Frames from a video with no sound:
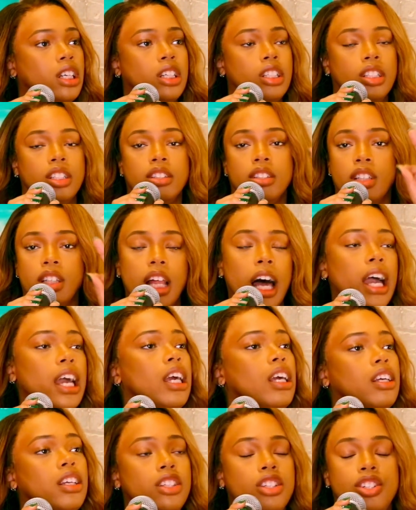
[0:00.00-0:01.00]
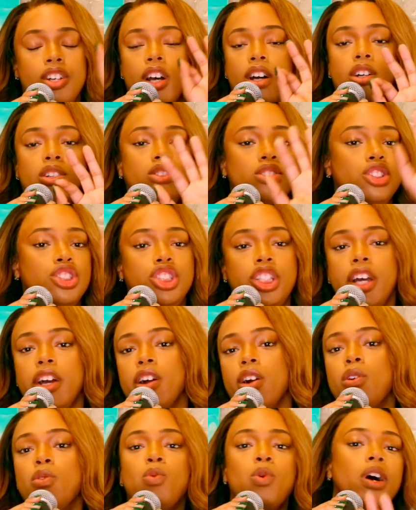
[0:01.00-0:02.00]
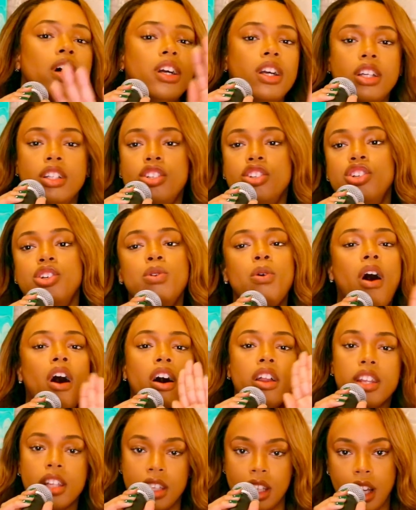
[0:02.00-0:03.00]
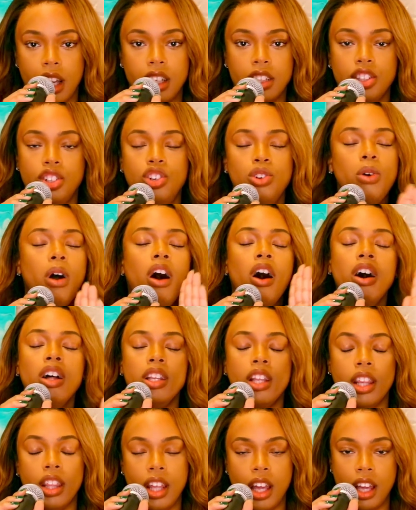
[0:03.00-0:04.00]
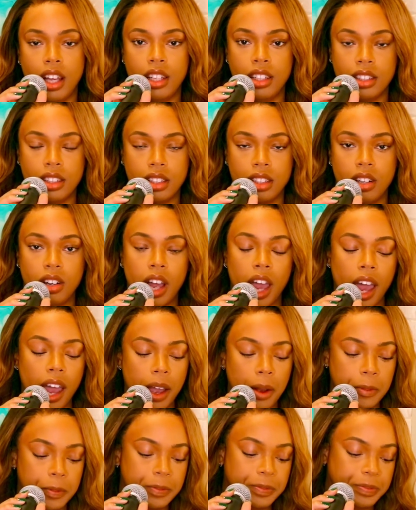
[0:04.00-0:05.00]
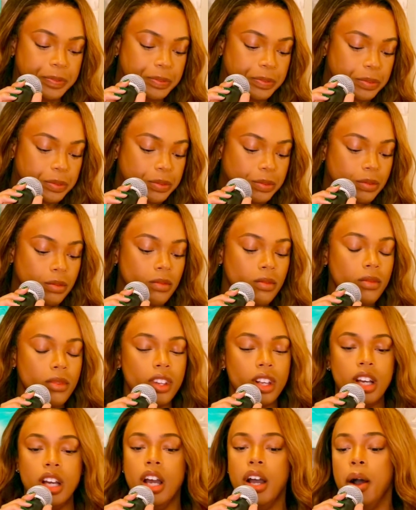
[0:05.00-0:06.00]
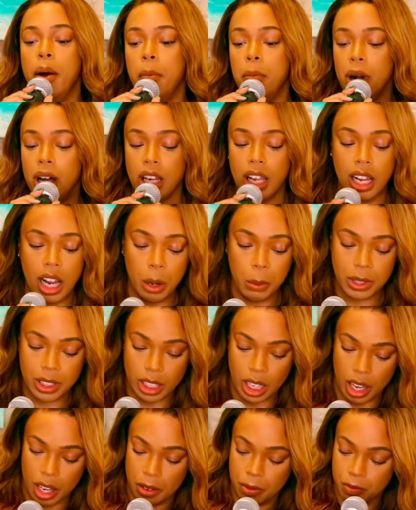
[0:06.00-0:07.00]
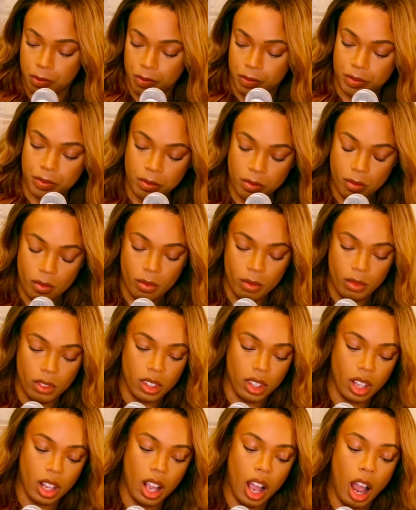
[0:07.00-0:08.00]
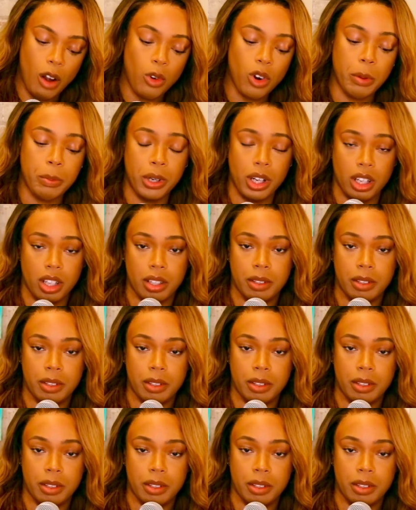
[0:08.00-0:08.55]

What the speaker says: like, share do all the things. Do all the things, okay? But like I was saying, I wrote a book.